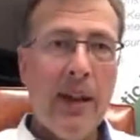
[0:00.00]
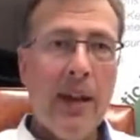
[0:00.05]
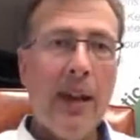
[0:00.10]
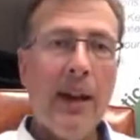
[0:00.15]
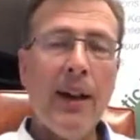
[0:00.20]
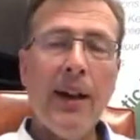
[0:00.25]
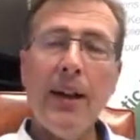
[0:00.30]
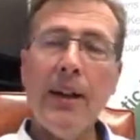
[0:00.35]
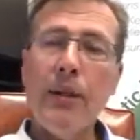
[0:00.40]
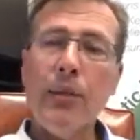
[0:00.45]

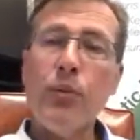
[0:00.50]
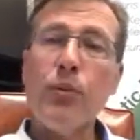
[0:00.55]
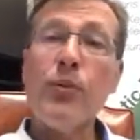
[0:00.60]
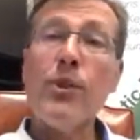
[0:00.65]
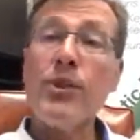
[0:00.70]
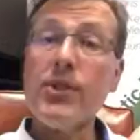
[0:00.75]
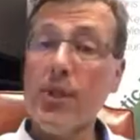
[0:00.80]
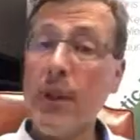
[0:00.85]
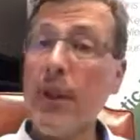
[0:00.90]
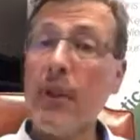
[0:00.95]
uh,
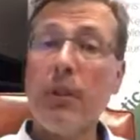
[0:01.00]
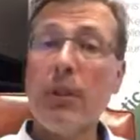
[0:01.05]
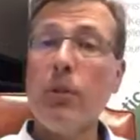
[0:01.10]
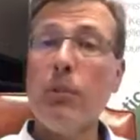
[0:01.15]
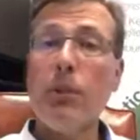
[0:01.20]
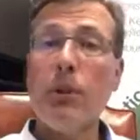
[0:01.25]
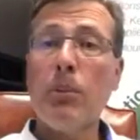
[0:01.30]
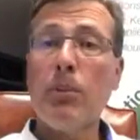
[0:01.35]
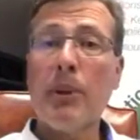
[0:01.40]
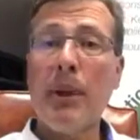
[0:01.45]

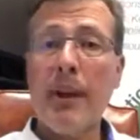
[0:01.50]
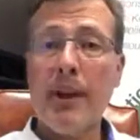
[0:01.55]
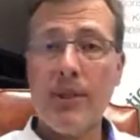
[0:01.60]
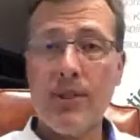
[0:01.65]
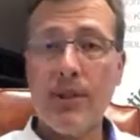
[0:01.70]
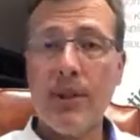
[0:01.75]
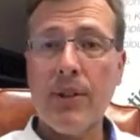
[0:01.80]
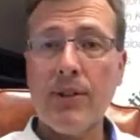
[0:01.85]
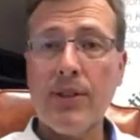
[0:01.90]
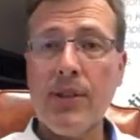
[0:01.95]
recyclable
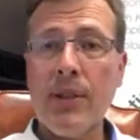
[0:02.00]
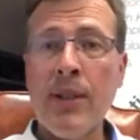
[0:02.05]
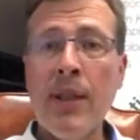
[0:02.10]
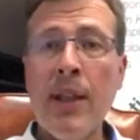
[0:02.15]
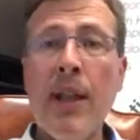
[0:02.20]
plastics.